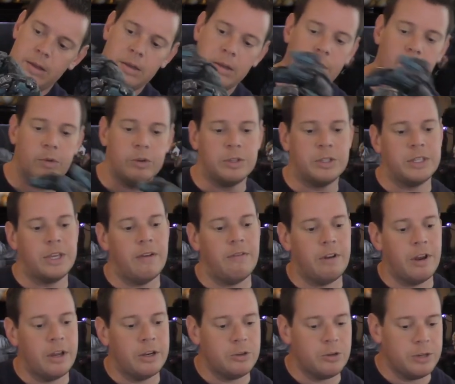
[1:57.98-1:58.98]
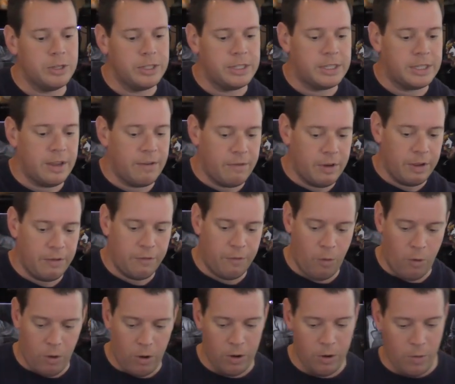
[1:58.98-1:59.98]
Number
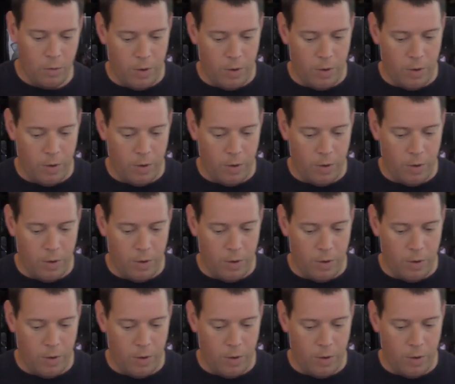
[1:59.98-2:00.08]
774.